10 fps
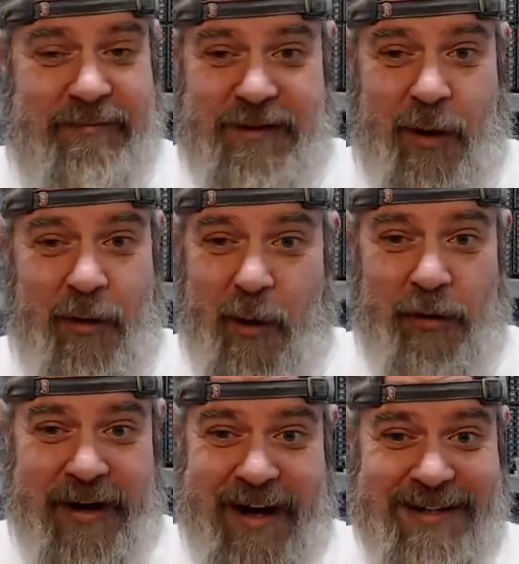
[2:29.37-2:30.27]
Don't
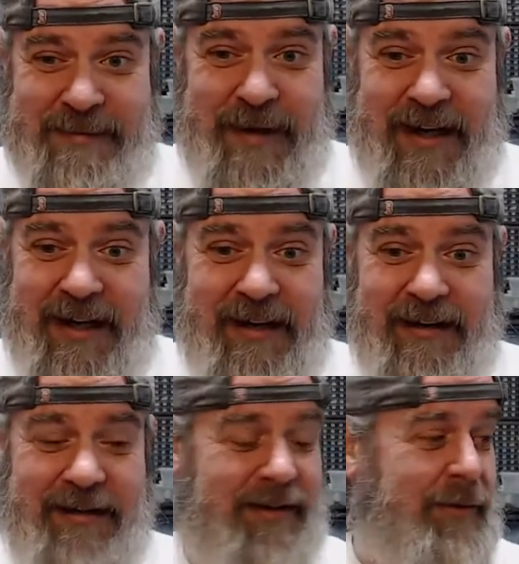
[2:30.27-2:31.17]
hold it against me.
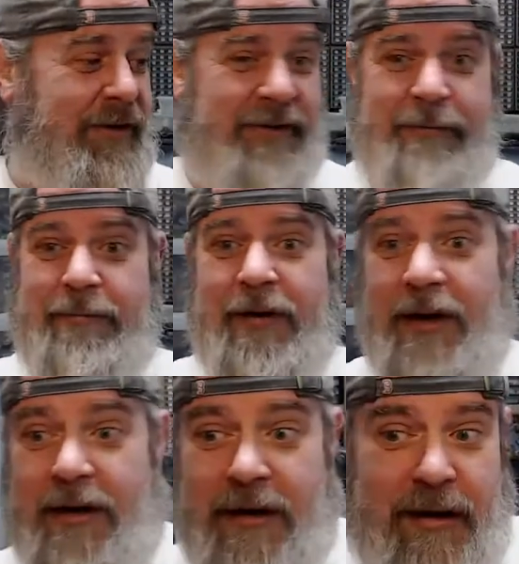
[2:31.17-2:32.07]
It wasn't
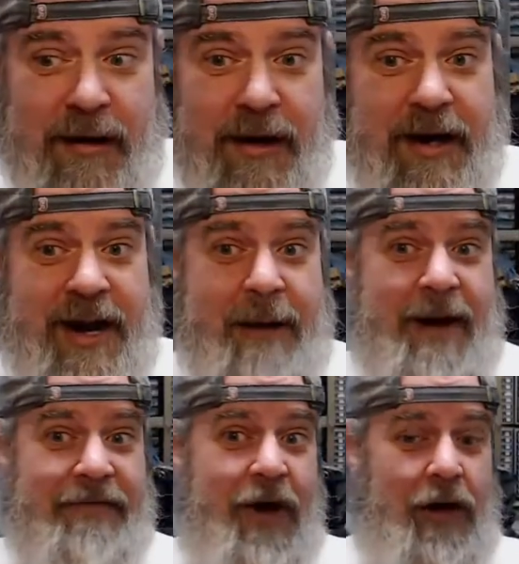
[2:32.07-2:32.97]
not
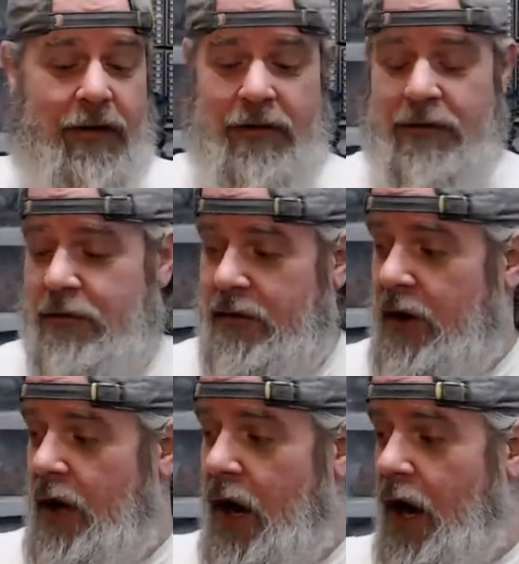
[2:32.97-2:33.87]
my fault.
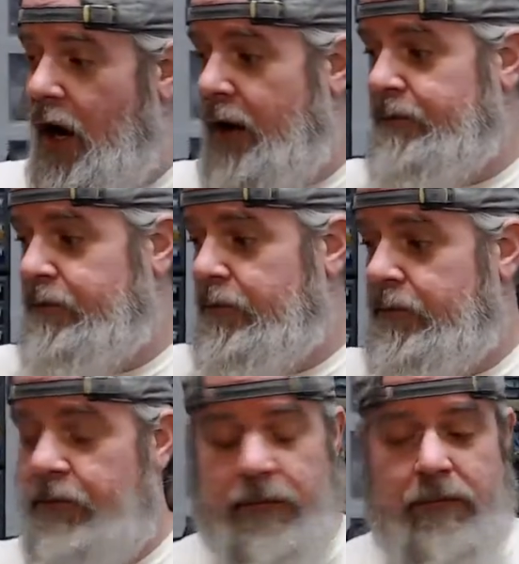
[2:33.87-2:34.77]

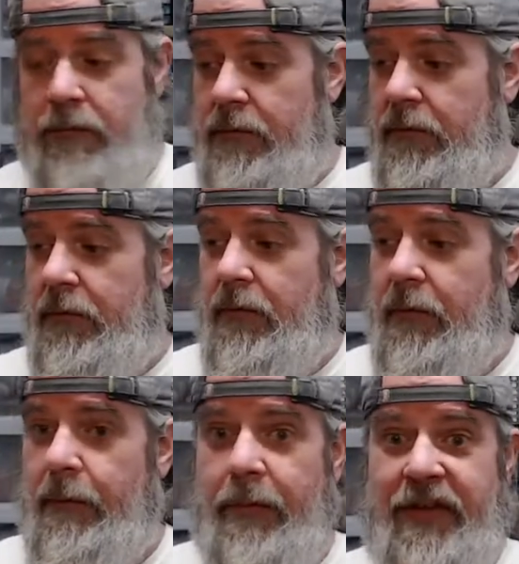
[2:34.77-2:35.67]

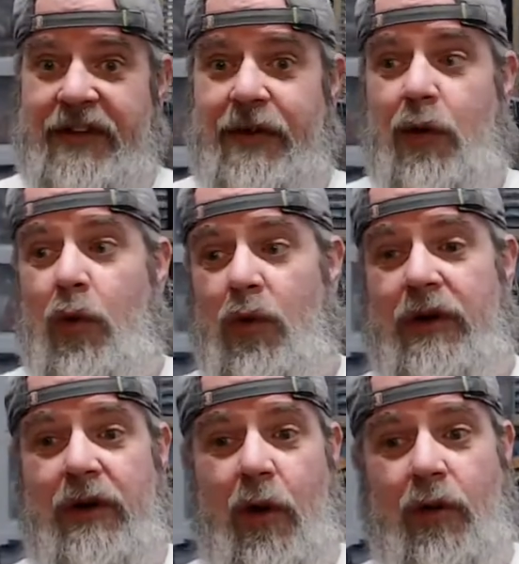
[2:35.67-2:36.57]
But these are cool
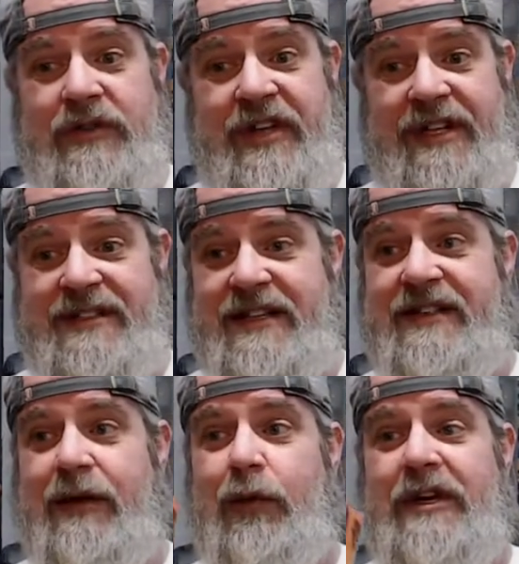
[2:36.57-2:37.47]
little old sets. This
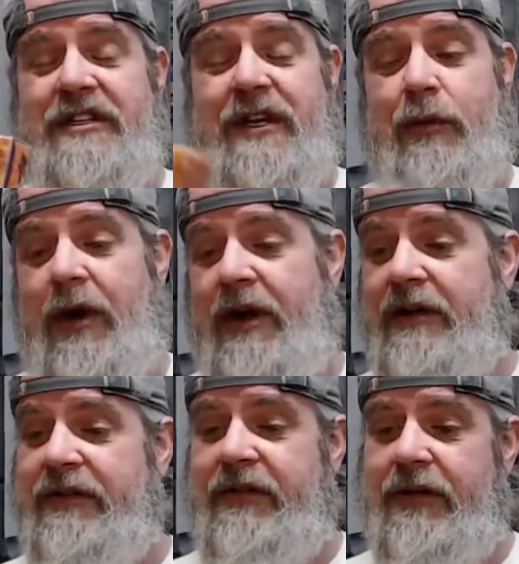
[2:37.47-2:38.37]
originally was